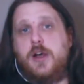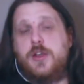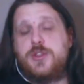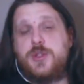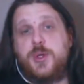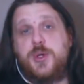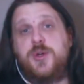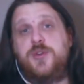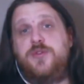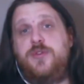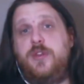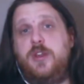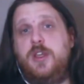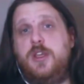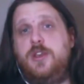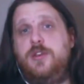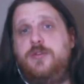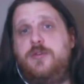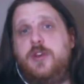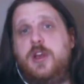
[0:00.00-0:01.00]
So
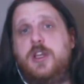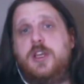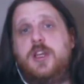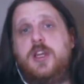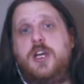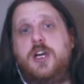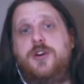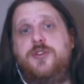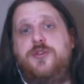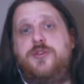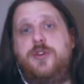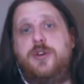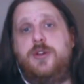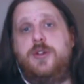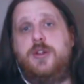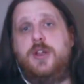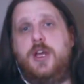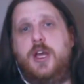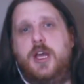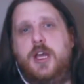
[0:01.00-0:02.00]
hopefully you found it
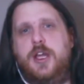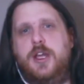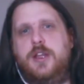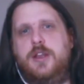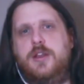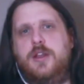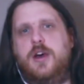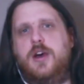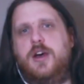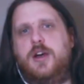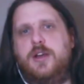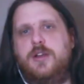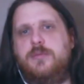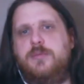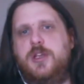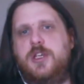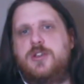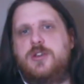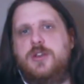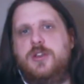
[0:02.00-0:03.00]
helpful,
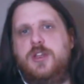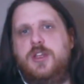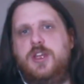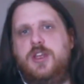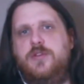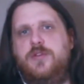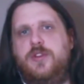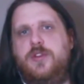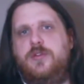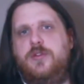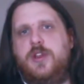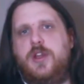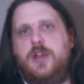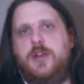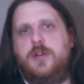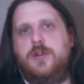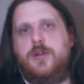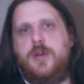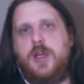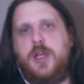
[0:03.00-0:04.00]
and make sure that you give the
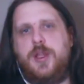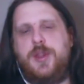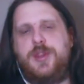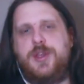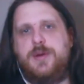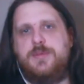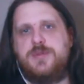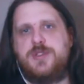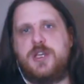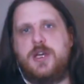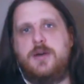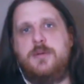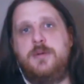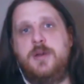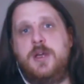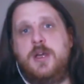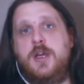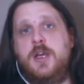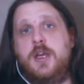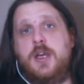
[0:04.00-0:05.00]
video a thumbs up.
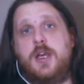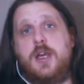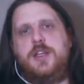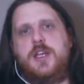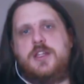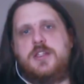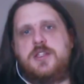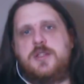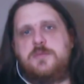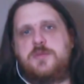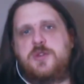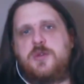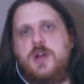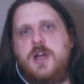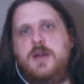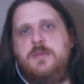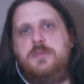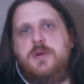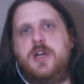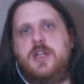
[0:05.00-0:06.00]
Hit that
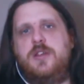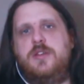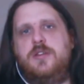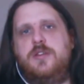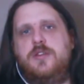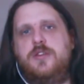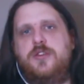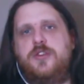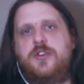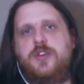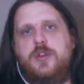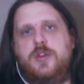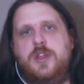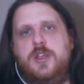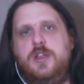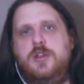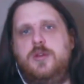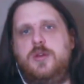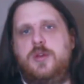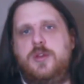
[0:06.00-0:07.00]
subscribe button so
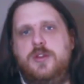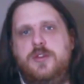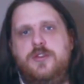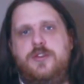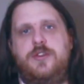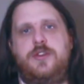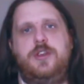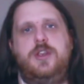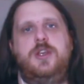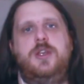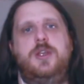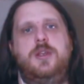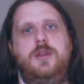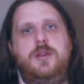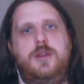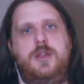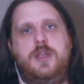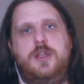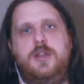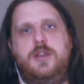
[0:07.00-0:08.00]
that you can see
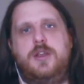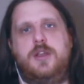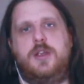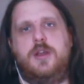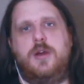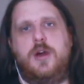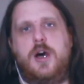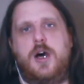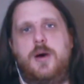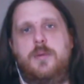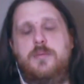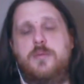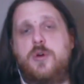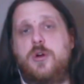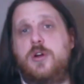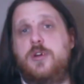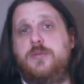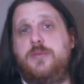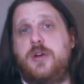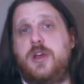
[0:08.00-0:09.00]

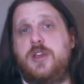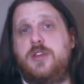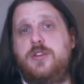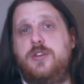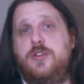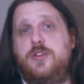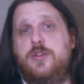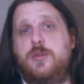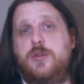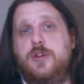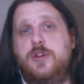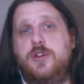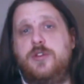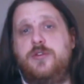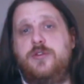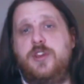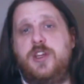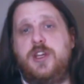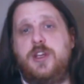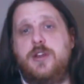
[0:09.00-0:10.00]
more of my tutorial
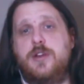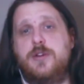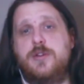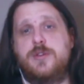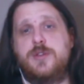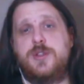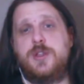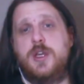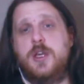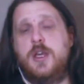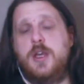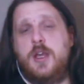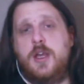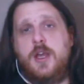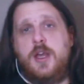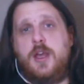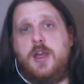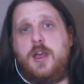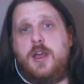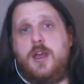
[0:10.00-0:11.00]
videos.
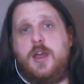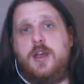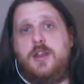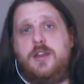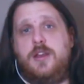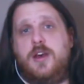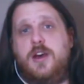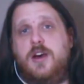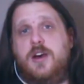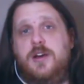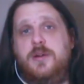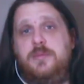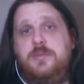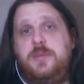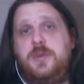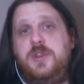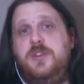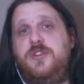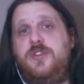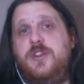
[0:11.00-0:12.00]
And
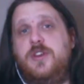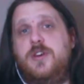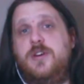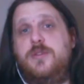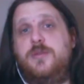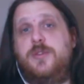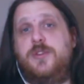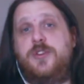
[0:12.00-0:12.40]
peace out.